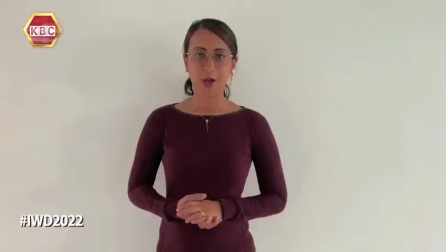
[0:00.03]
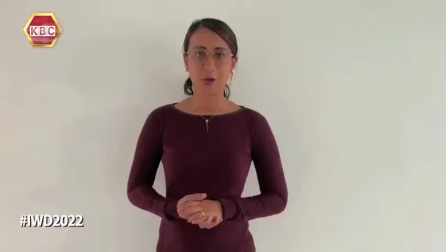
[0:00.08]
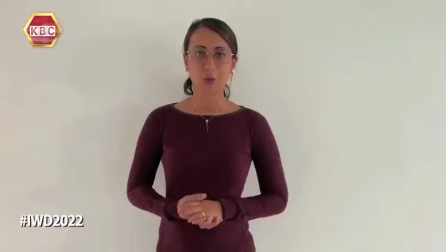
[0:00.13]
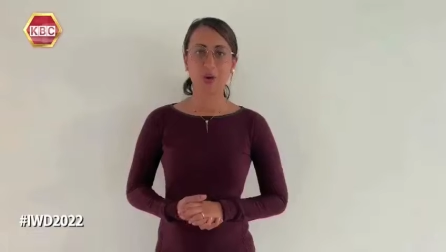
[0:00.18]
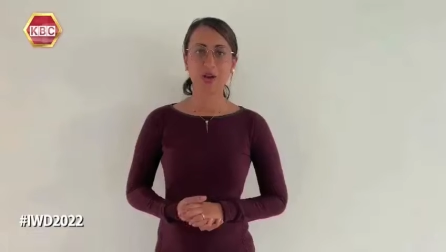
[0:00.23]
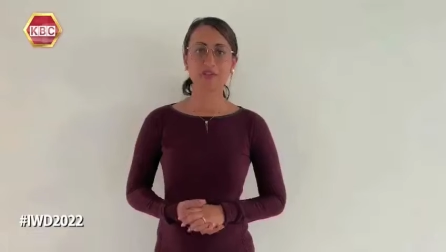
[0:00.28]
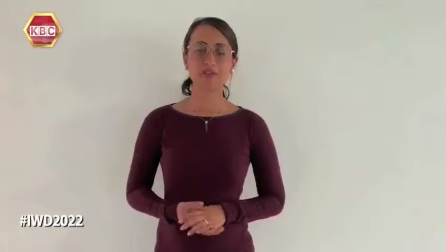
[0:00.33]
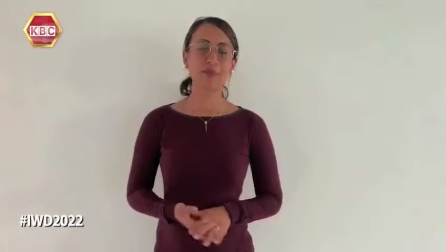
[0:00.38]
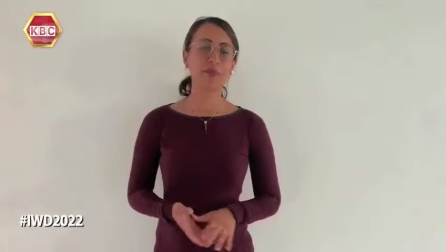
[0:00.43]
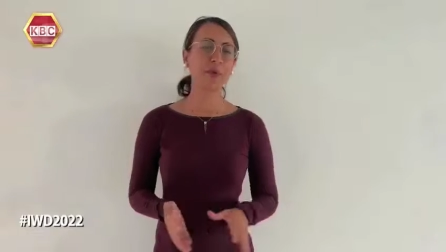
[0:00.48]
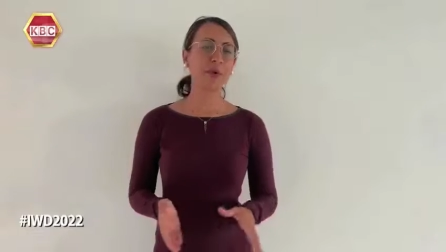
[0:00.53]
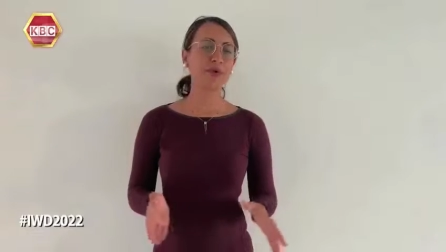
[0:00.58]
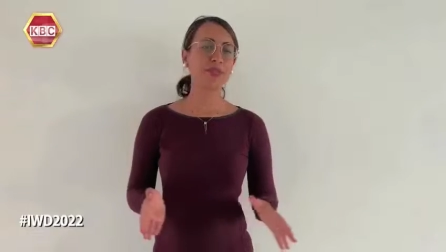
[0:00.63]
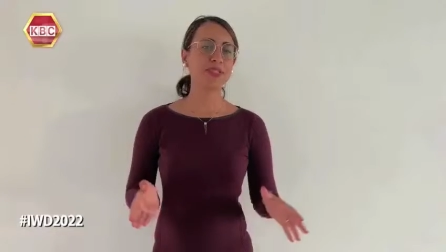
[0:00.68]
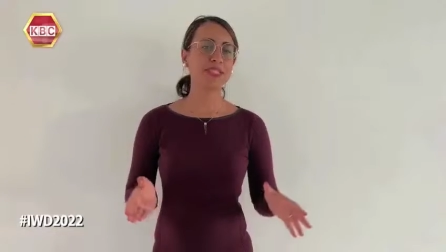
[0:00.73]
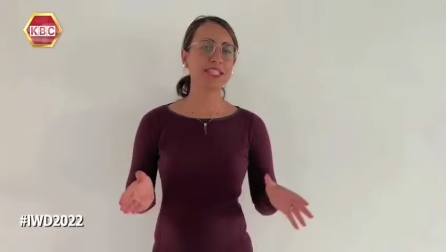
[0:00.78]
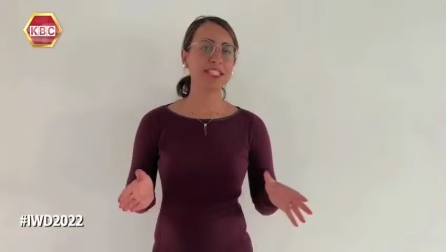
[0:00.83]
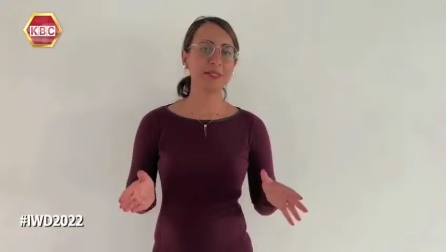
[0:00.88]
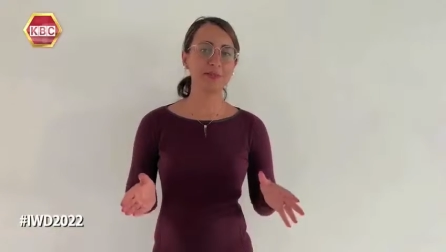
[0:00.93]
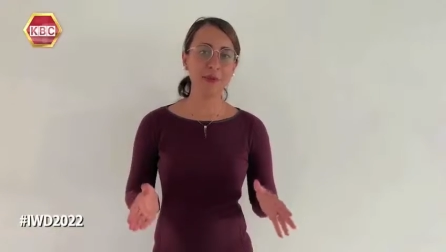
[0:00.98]
One of the
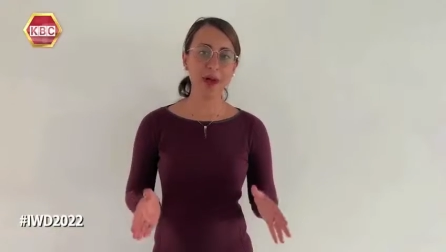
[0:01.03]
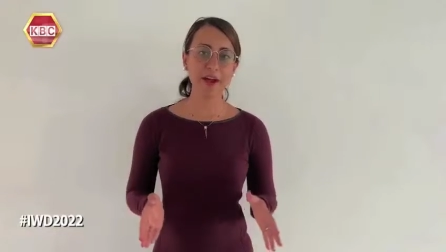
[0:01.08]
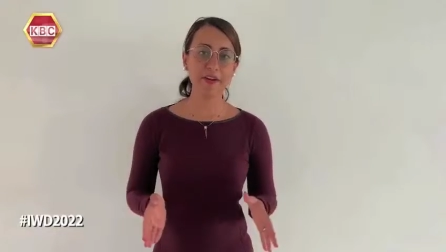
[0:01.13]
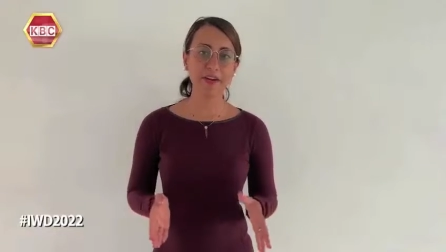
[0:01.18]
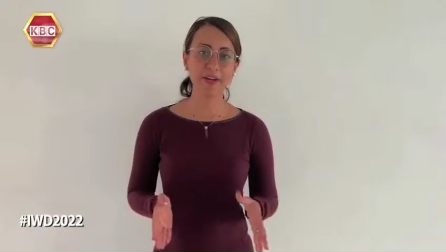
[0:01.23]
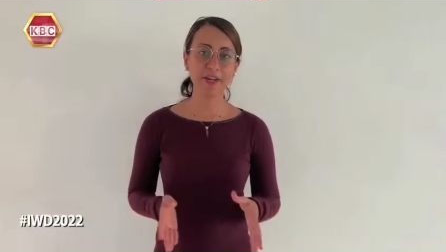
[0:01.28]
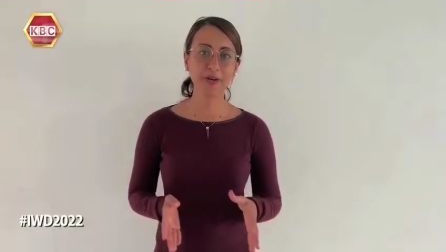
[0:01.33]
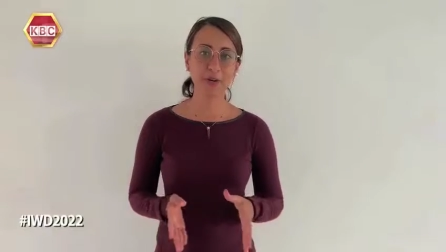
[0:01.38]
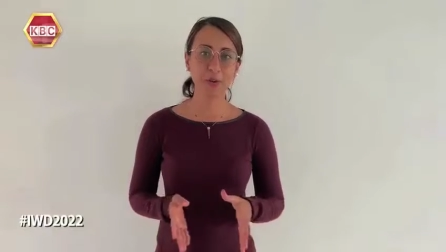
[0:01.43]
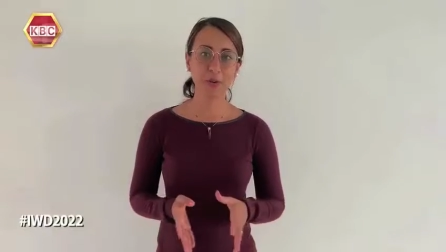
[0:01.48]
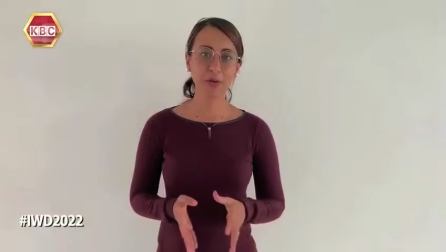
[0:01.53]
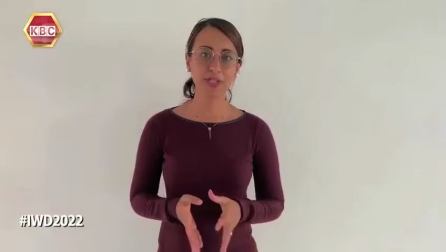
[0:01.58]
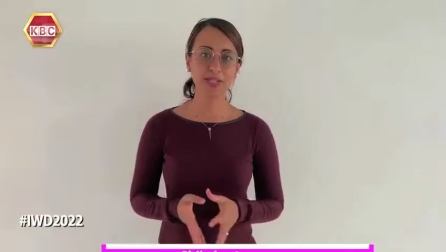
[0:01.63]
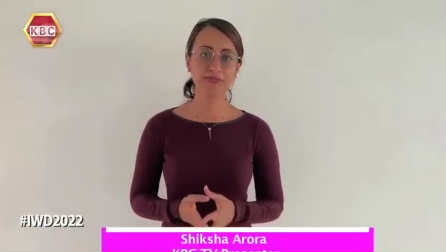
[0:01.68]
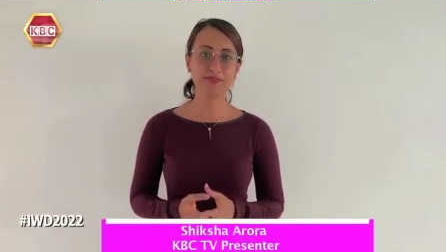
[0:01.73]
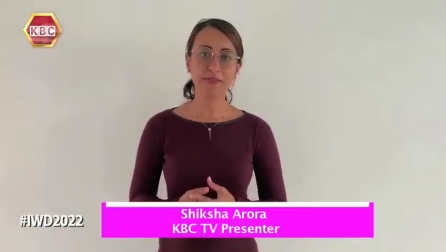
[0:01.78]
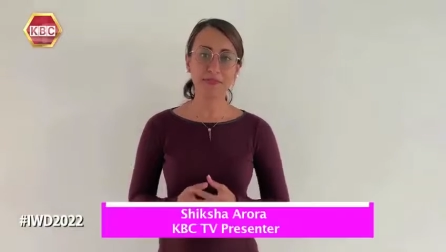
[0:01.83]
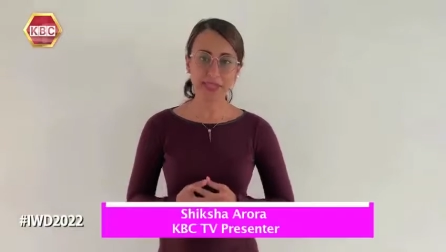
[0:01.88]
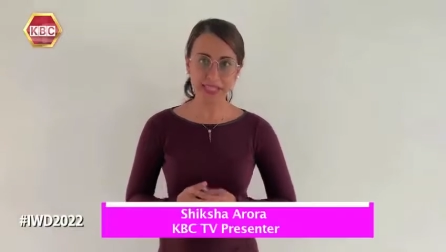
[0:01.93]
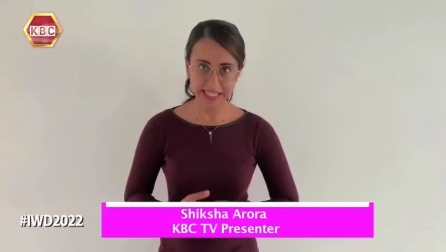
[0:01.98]
most inspiring
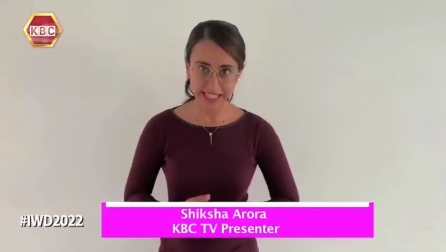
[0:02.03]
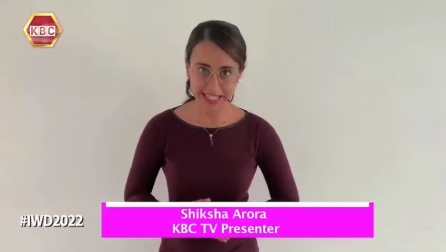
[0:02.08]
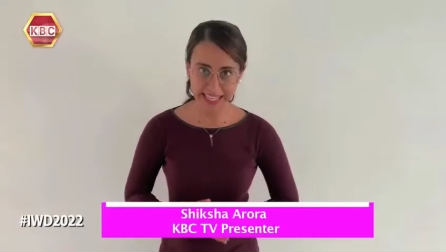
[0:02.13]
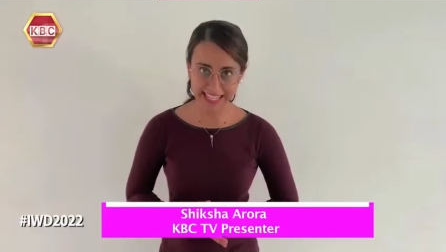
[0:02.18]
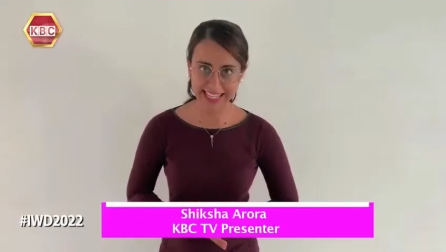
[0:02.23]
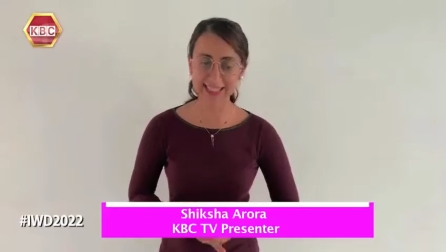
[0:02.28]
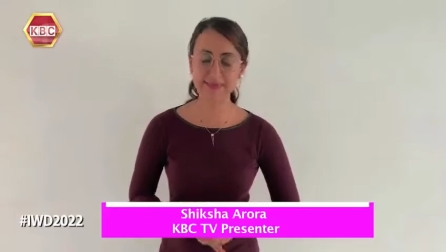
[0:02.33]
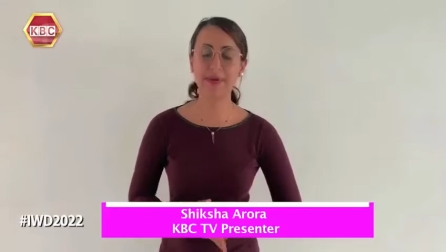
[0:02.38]
quotes for me